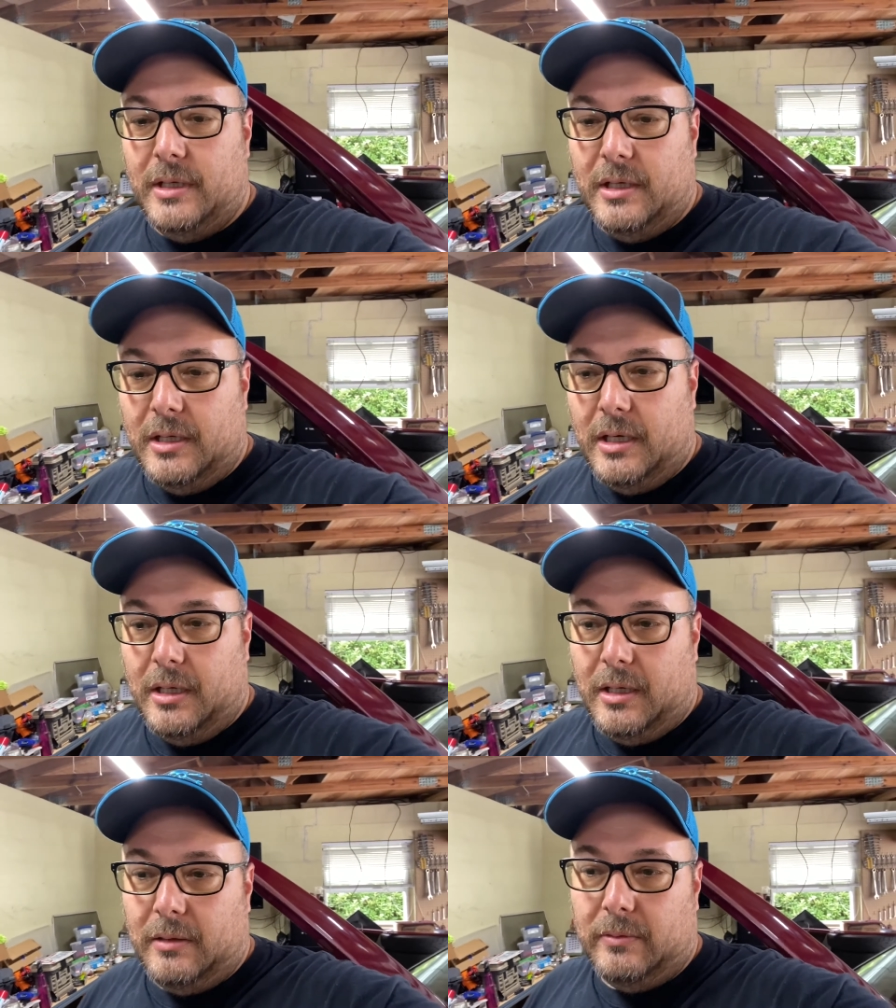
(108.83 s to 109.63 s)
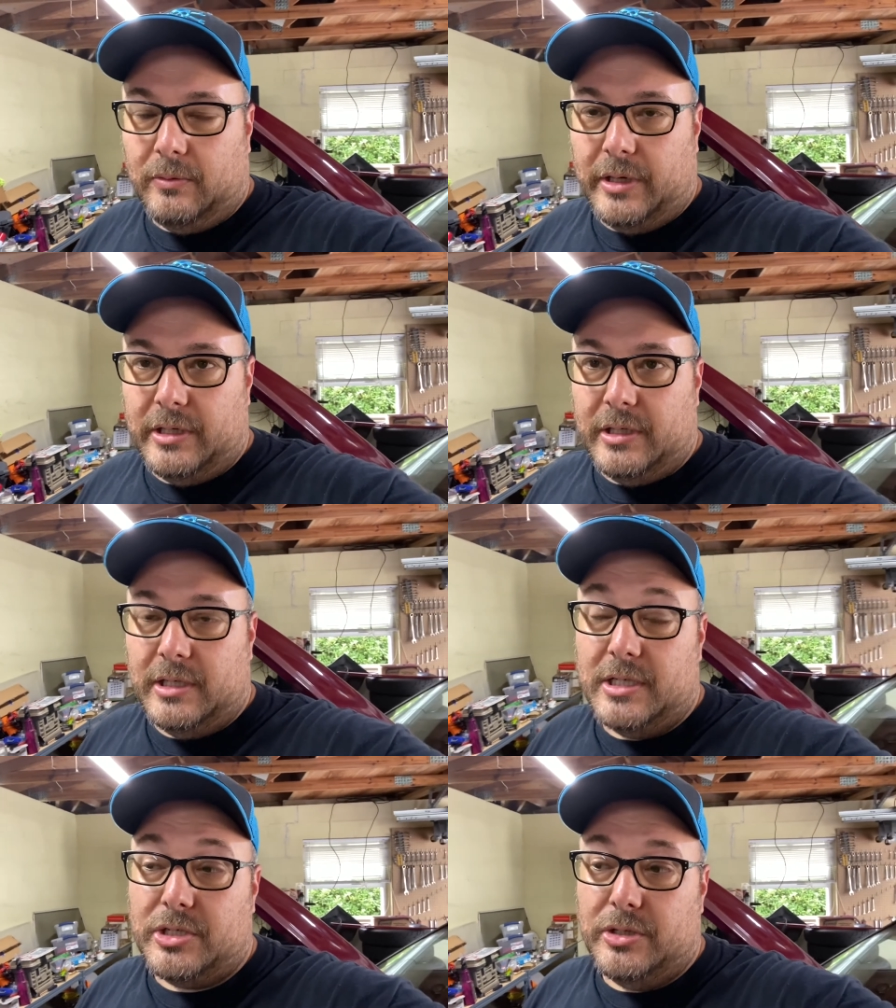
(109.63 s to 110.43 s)
running an
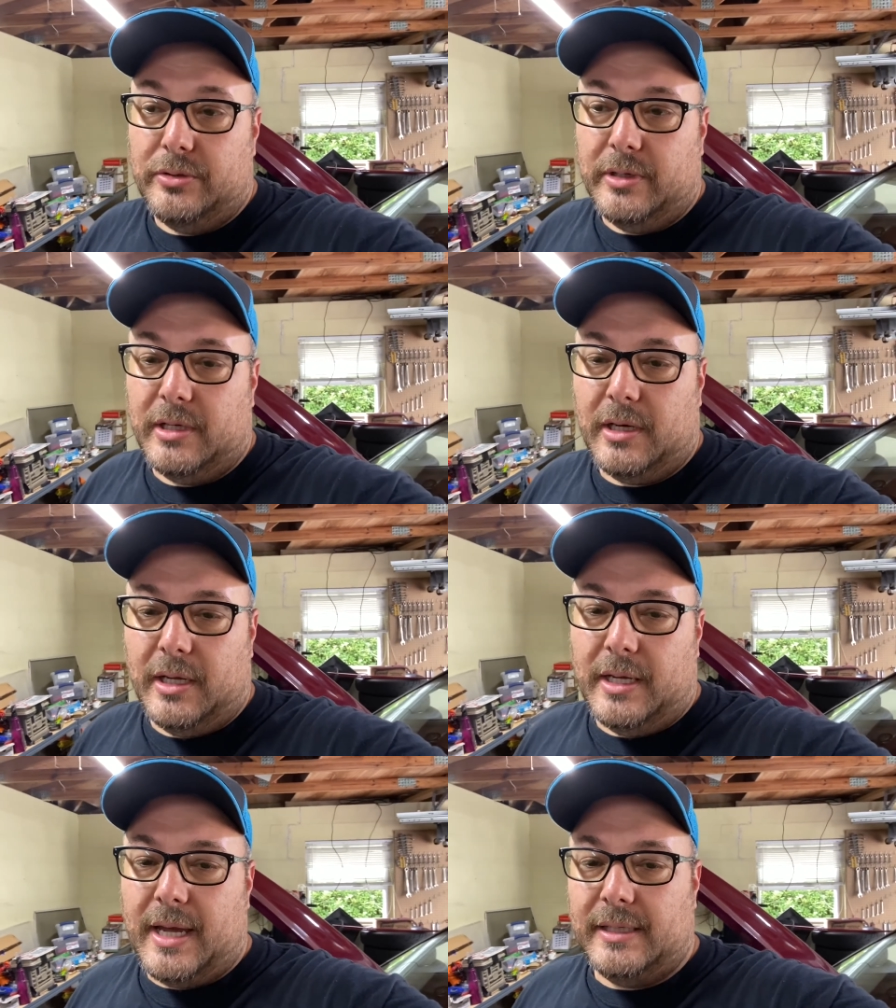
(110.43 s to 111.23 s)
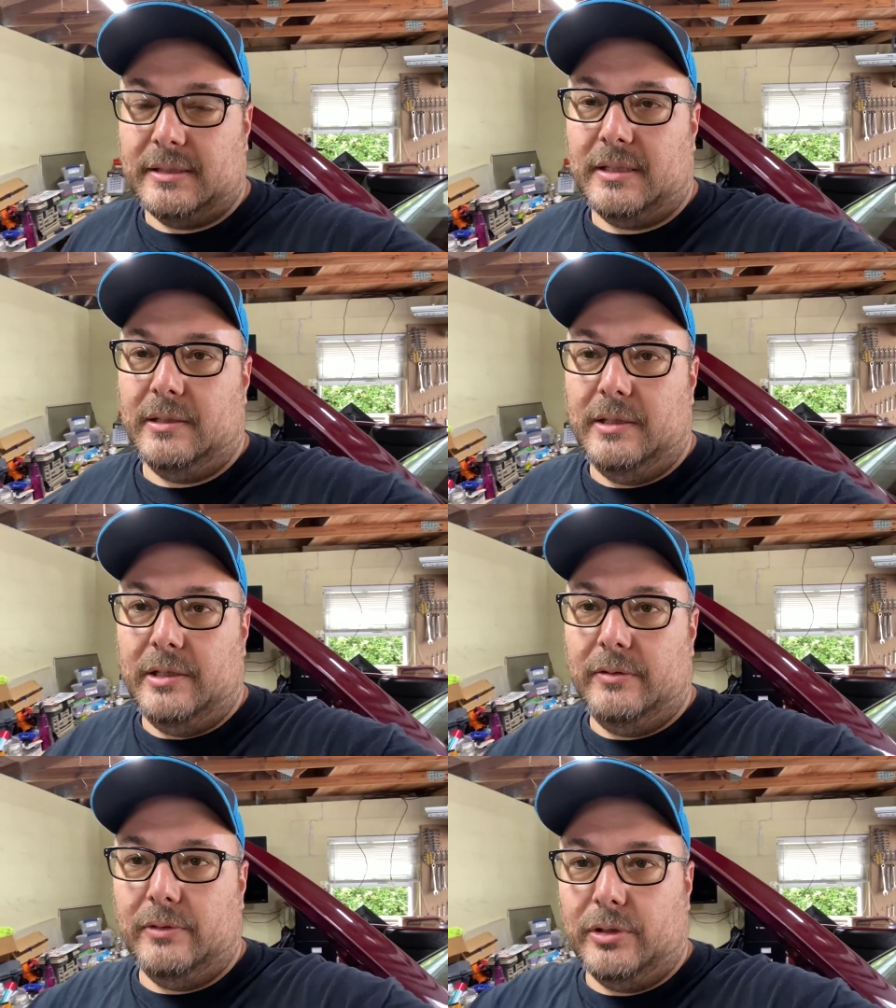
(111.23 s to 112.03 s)
issue, and I ask,
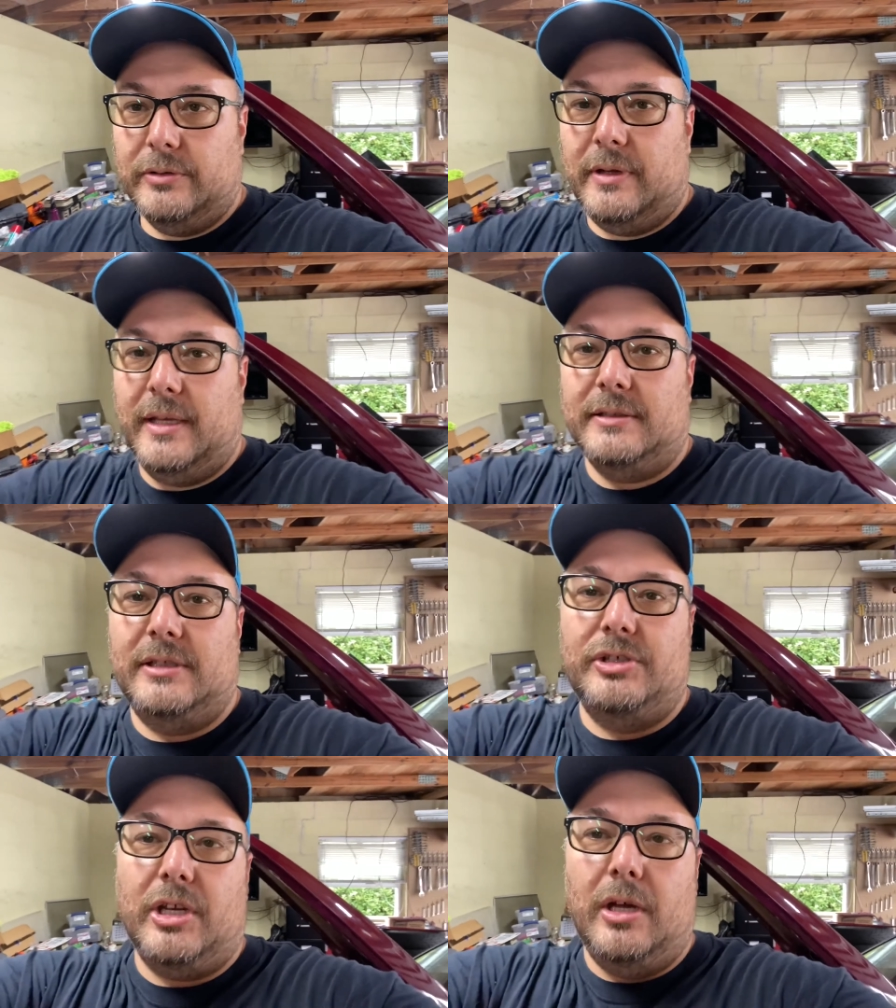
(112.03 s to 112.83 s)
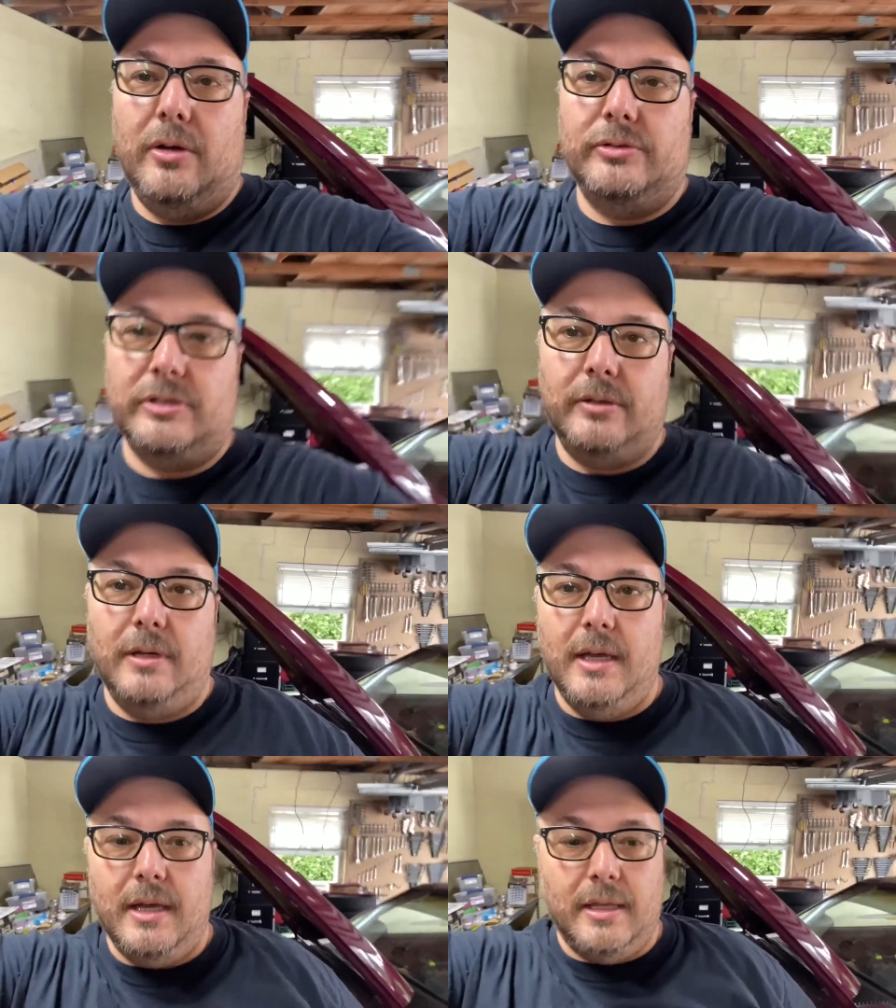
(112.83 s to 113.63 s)
learn things as you go. So
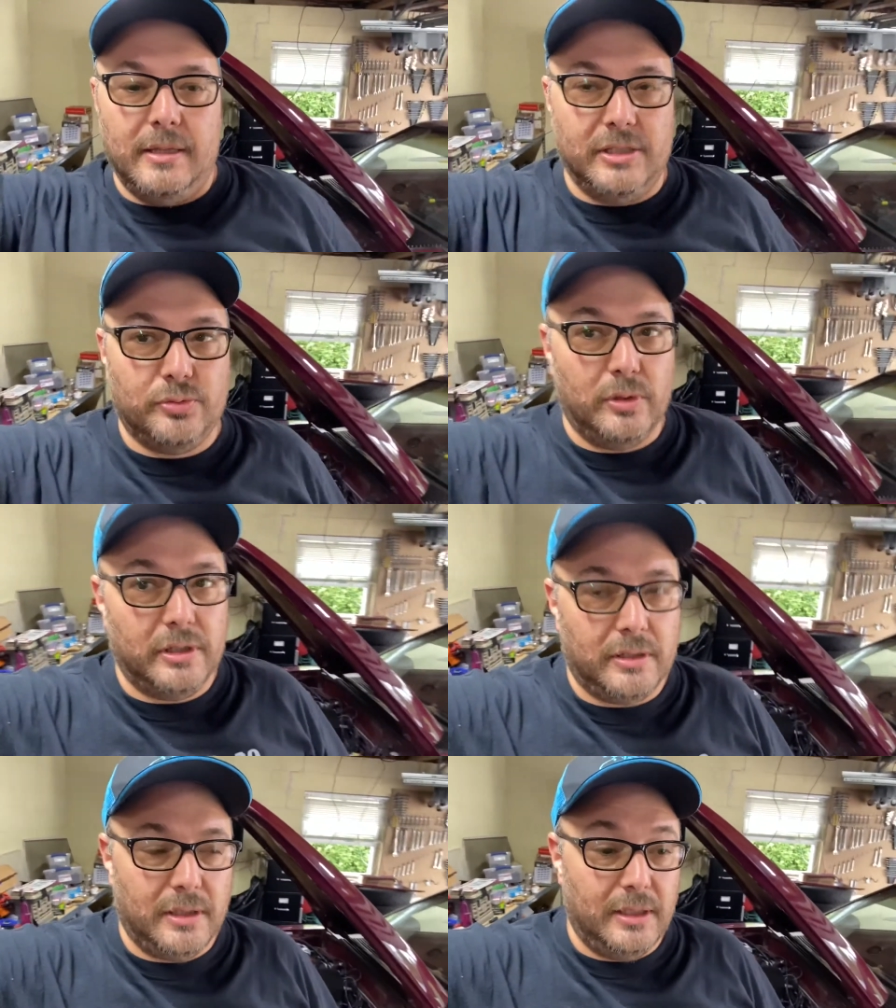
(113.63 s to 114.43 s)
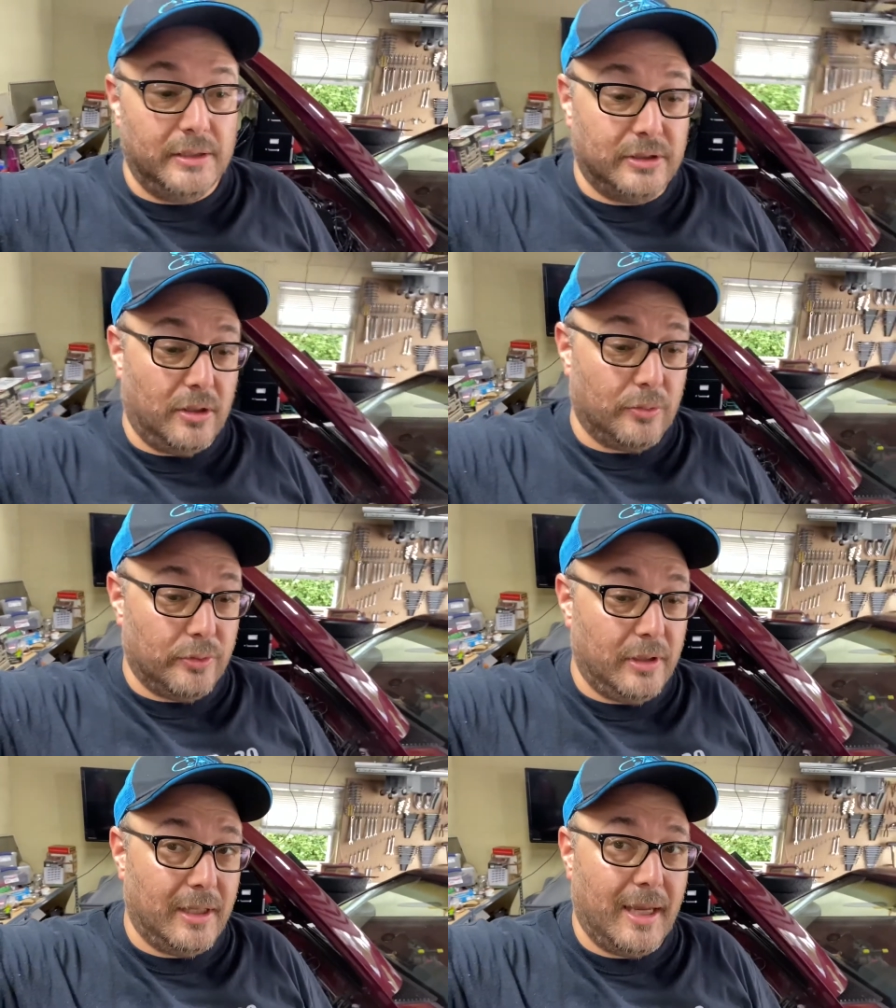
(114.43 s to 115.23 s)
this one is a
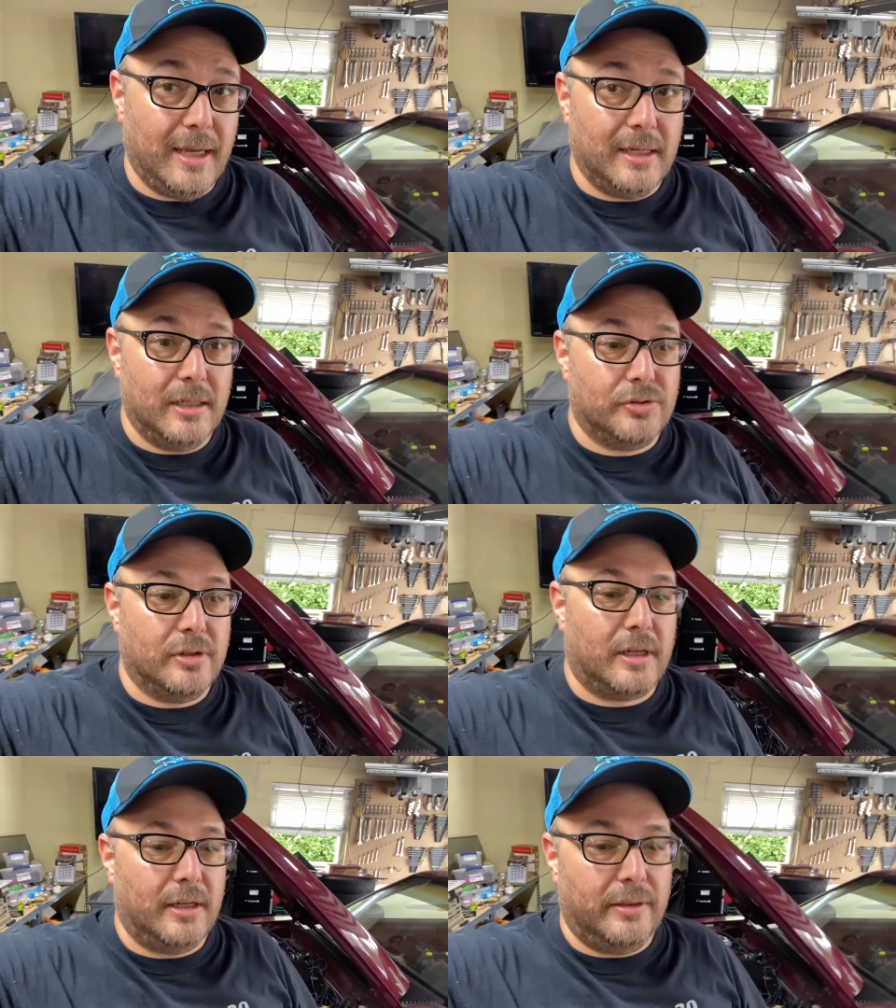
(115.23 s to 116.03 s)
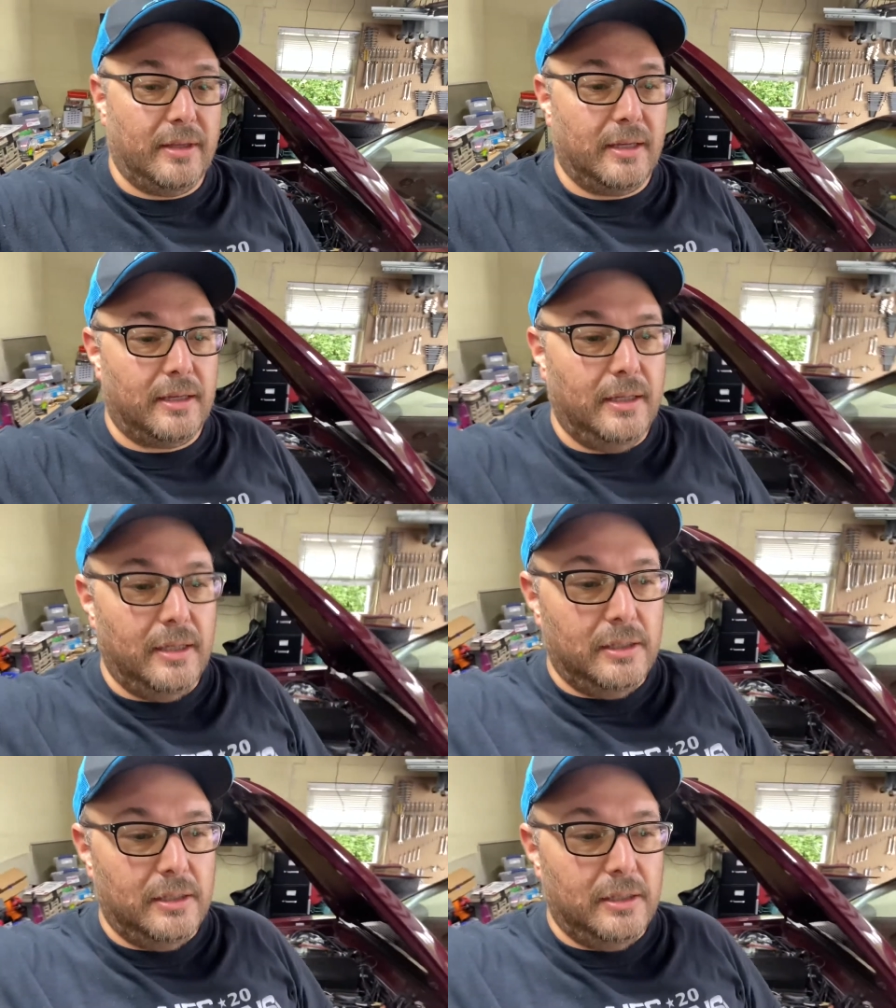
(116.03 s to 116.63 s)
really handy trick, I think.